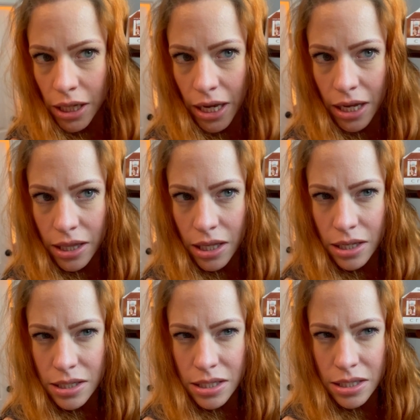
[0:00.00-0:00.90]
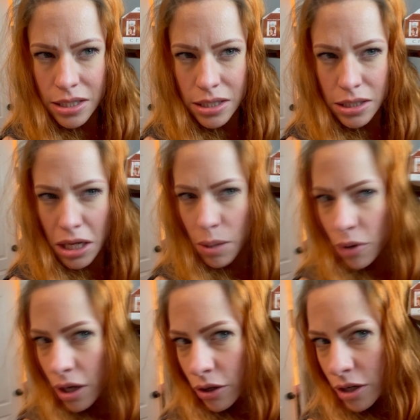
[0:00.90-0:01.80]
like the same
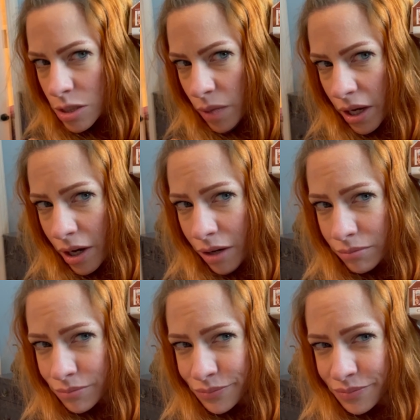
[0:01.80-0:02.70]
color as my hair.